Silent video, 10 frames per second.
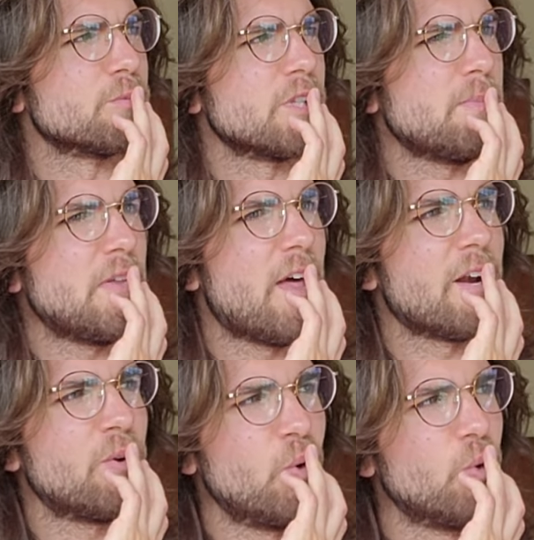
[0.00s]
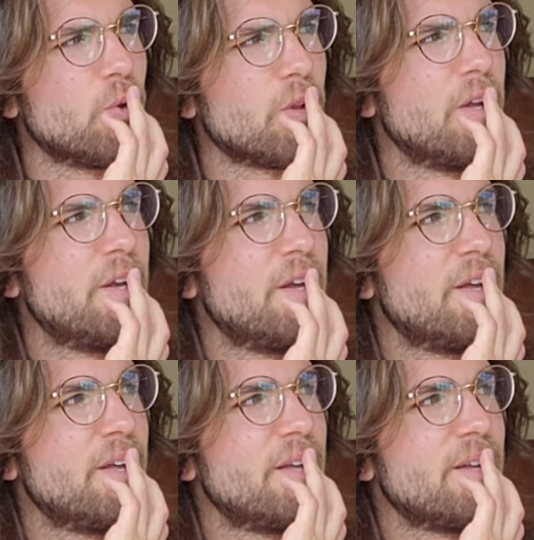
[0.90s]
really be that cool
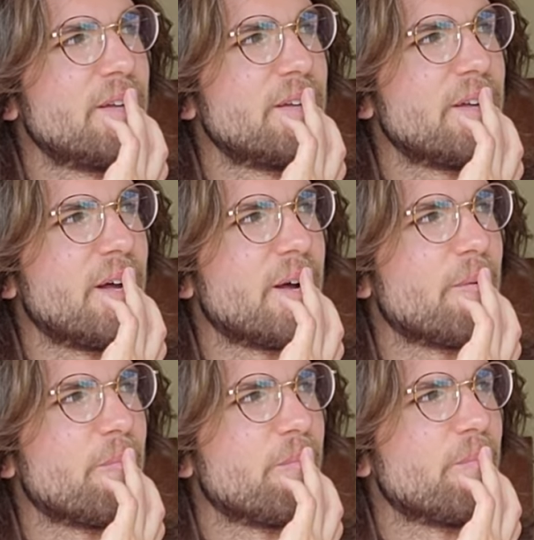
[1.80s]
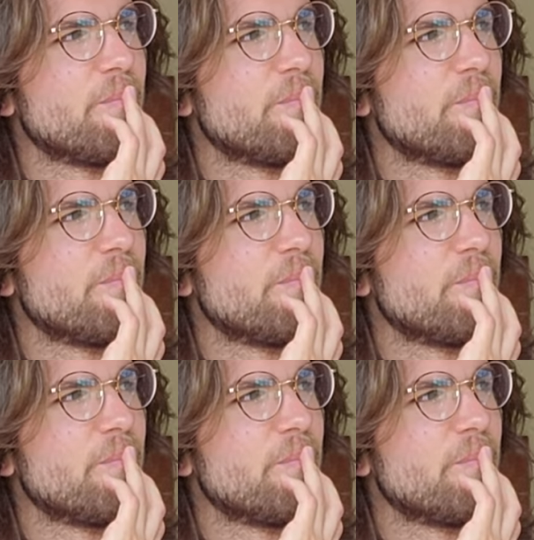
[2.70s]
for